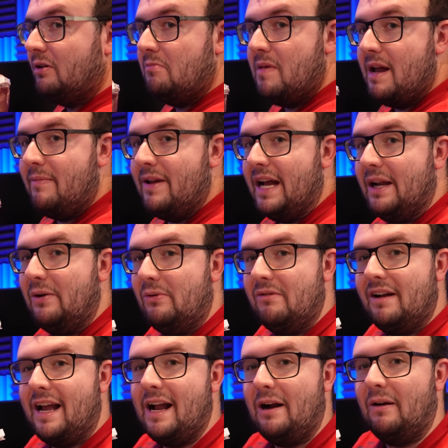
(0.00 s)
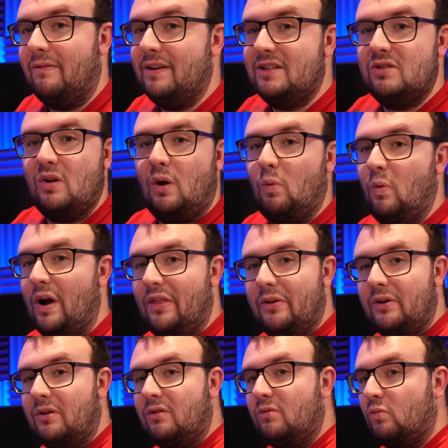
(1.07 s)
it may be, I don't care if it's a
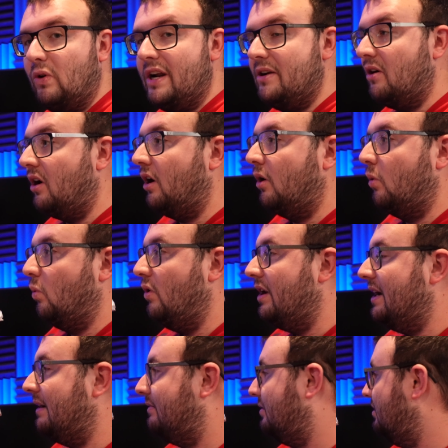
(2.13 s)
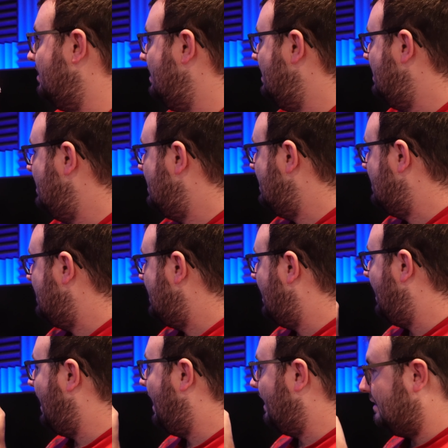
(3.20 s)
weather radar or whatever
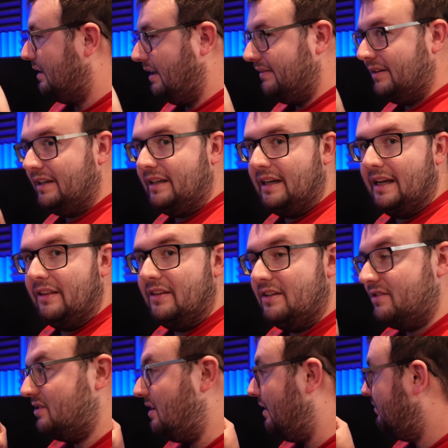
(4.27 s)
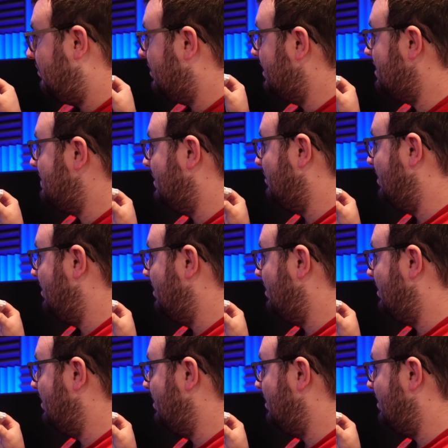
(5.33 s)
I love it. And this software has been